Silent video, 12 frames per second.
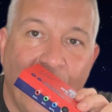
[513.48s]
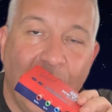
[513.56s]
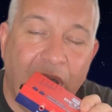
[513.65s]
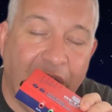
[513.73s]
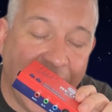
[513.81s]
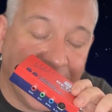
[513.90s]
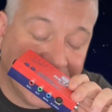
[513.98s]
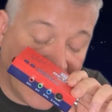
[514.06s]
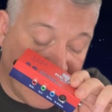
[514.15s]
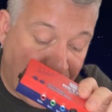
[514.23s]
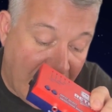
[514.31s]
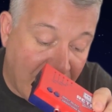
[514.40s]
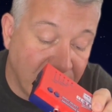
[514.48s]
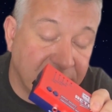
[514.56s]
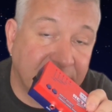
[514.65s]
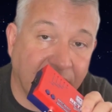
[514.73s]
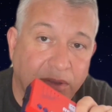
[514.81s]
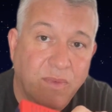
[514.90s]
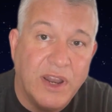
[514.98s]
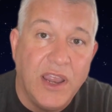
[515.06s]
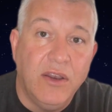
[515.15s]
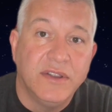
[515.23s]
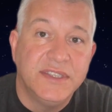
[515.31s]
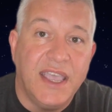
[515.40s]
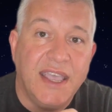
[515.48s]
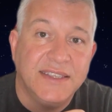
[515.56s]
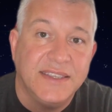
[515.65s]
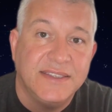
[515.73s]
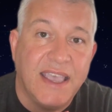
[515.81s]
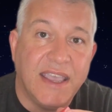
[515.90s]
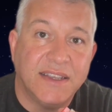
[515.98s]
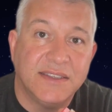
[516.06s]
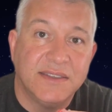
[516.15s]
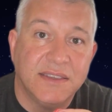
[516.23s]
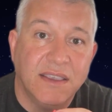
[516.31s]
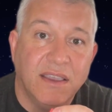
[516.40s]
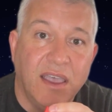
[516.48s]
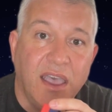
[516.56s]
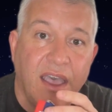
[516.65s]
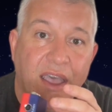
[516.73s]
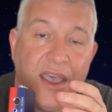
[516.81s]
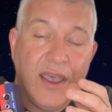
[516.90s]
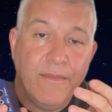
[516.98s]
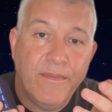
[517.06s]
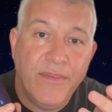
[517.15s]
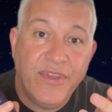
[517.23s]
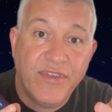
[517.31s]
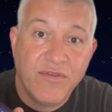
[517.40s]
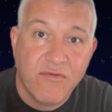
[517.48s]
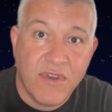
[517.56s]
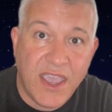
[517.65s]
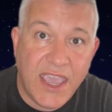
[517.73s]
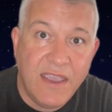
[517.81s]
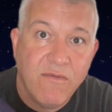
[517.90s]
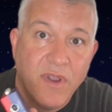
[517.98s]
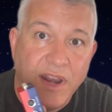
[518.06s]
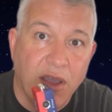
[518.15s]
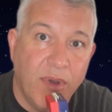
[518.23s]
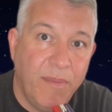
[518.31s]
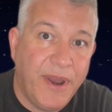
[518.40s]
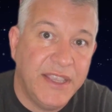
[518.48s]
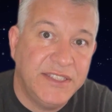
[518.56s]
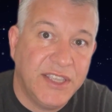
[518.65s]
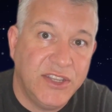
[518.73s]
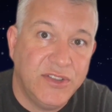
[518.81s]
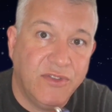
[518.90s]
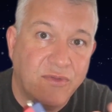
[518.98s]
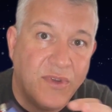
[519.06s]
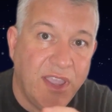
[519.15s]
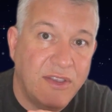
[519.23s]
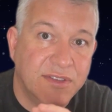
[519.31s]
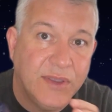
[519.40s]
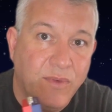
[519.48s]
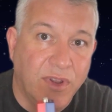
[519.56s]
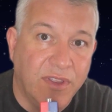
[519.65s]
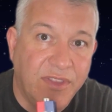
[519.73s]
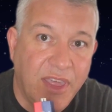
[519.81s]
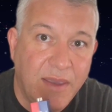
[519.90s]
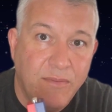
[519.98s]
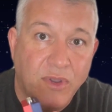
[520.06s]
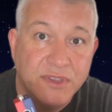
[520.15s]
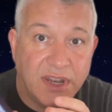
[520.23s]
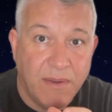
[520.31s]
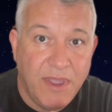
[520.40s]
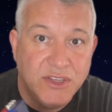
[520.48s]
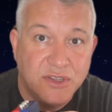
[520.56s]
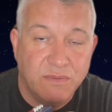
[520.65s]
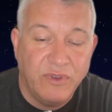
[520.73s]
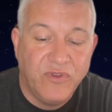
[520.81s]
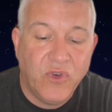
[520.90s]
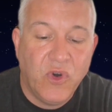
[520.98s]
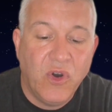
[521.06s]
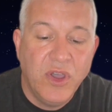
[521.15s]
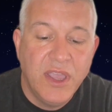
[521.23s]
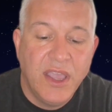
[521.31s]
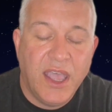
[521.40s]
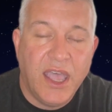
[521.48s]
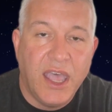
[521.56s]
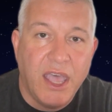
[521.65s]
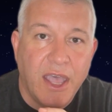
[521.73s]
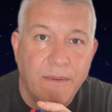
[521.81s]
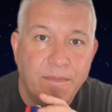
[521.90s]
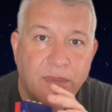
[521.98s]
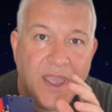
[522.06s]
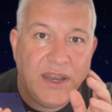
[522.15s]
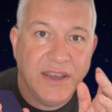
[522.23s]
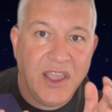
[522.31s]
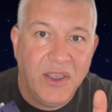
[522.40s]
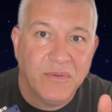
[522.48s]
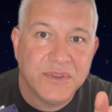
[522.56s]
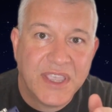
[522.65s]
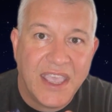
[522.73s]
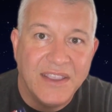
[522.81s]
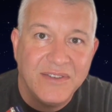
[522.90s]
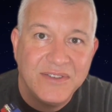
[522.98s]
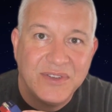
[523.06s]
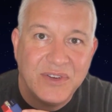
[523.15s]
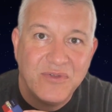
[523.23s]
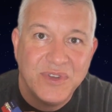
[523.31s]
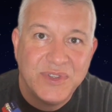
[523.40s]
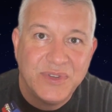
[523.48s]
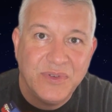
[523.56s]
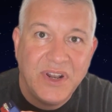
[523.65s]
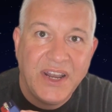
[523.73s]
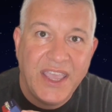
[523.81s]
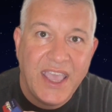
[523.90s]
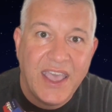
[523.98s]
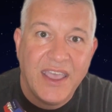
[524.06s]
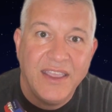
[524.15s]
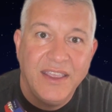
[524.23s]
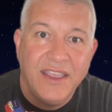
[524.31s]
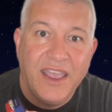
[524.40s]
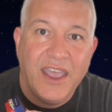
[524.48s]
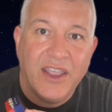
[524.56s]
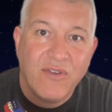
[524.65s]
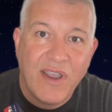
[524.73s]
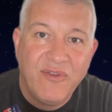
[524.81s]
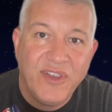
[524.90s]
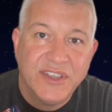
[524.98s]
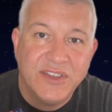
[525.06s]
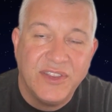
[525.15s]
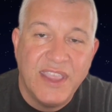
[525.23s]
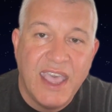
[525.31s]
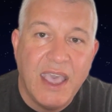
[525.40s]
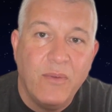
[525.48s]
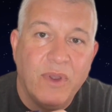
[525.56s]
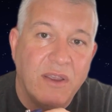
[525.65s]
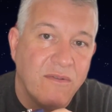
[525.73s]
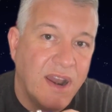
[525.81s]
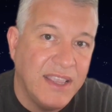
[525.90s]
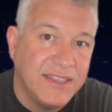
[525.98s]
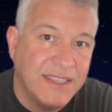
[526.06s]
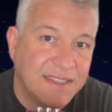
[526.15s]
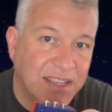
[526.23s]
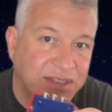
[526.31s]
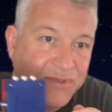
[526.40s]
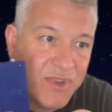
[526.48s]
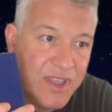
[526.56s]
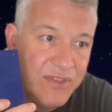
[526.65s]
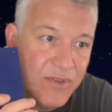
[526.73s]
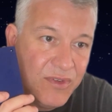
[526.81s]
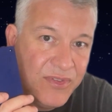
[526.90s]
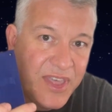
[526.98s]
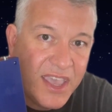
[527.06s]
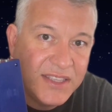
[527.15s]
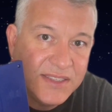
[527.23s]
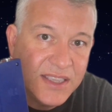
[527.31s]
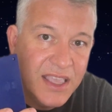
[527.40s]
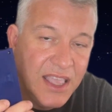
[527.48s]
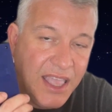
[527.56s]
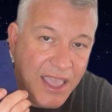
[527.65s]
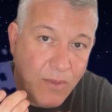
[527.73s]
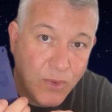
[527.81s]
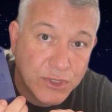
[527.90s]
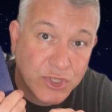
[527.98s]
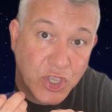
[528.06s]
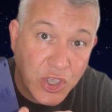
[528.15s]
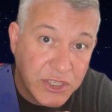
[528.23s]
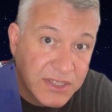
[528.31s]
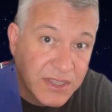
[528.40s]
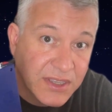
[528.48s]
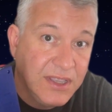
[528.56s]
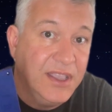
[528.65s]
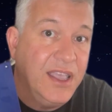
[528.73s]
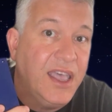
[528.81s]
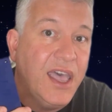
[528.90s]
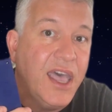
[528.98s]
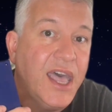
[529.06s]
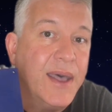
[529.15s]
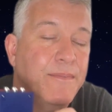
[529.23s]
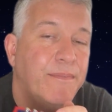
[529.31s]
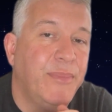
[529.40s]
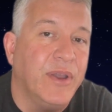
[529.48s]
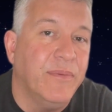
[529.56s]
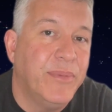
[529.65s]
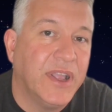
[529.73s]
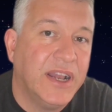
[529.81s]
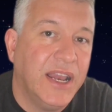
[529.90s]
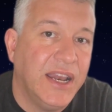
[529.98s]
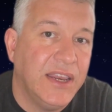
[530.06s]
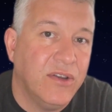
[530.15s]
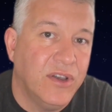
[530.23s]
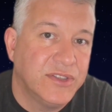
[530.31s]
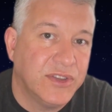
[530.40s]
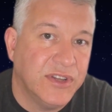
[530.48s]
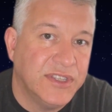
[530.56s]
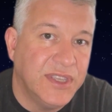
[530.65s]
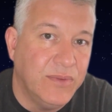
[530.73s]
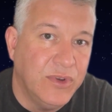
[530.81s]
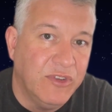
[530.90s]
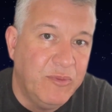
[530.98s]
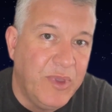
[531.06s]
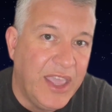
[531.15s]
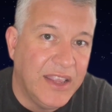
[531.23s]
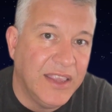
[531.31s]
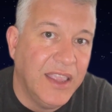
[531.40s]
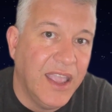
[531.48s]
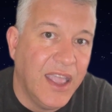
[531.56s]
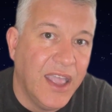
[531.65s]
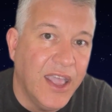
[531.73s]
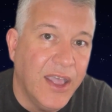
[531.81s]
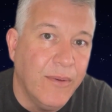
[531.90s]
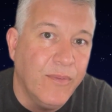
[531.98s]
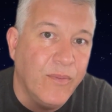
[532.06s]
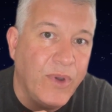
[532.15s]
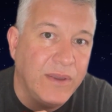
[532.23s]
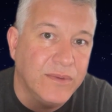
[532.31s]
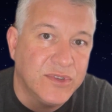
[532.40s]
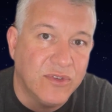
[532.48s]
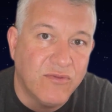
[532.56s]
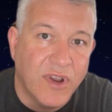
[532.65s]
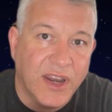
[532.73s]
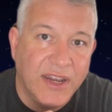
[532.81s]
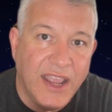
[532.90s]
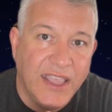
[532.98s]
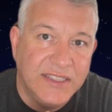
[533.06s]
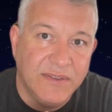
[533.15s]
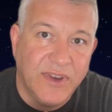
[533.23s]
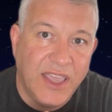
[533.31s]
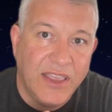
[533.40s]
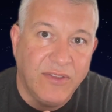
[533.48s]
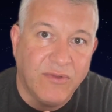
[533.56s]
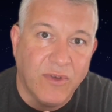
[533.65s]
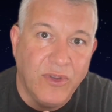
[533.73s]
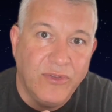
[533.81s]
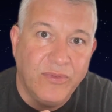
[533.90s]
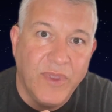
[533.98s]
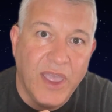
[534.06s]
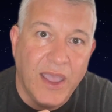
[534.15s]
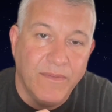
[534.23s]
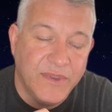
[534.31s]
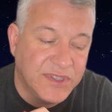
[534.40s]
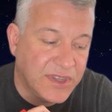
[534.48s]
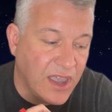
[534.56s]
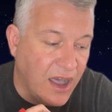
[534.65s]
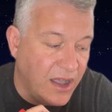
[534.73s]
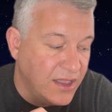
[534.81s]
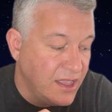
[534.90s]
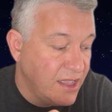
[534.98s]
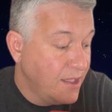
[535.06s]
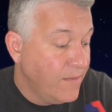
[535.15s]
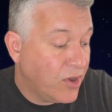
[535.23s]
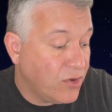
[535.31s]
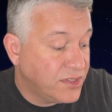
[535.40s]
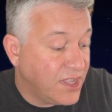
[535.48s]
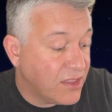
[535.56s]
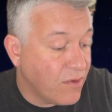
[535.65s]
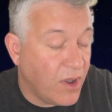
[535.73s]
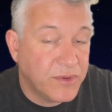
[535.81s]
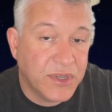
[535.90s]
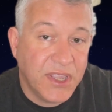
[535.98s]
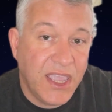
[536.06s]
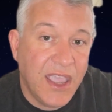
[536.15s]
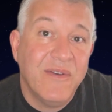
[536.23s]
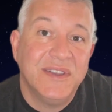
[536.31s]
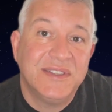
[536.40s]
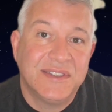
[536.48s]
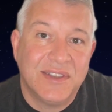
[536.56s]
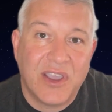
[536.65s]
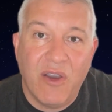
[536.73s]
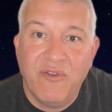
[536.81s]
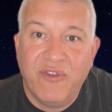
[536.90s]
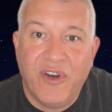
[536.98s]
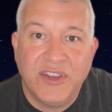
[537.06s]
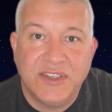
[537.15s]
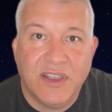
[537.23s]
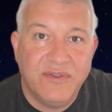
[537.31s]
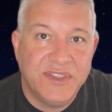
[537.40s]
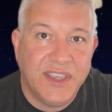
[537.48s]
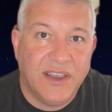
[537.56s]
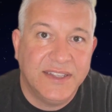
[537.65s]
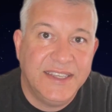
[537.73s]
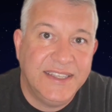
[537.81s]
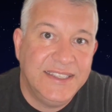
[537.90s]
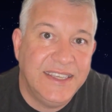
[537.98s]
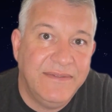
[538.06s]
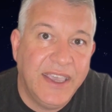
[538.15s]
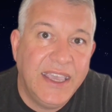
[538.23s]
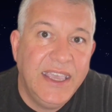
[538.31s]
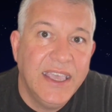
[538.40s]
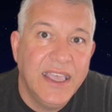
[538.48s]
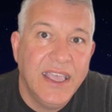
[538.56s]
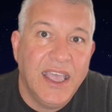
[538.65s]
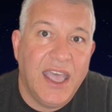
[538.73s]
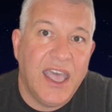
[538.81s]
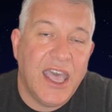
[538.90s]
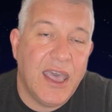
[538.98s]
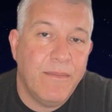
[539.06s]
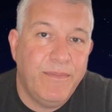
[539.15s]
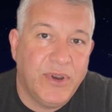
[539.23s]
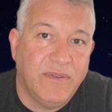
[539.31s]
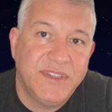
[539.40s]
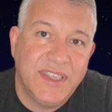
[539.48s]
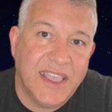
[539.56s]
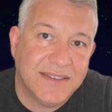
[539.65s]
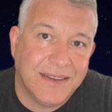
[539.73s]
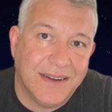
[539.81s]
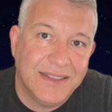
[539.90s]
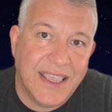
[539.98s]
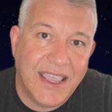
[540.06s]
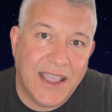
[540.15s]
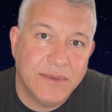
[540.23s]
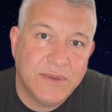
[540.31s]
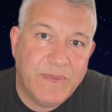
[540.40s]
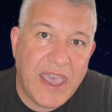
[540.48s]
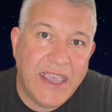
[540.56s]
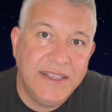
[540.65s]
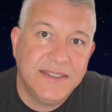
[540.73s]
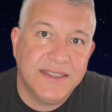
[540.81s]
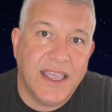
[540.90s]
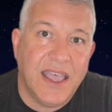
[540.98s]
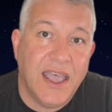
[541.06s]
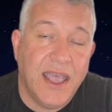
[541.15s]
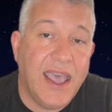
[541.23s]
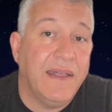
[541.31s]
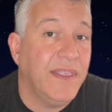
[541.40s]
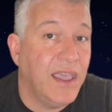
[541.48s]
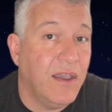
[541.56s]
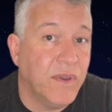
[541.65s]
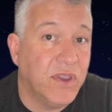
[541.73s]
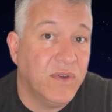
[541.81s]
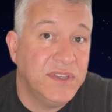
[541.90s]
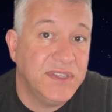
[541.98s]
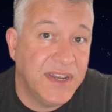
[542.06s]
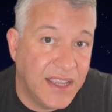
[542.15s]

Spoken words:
as a comparison, when I looked at SSX 3 running on my PlayStation 3 using one of the mods that I mentioned before, and I was getting sort of crystal clear graphics on there. When I run SSX 3 through this, it was good, but clearly not as good as it would have been when it was sort of running natively through the SCART. Of course, the other option here is to go and find yourself a CRT TV, but obviously that's going to take up space, and they are increasingly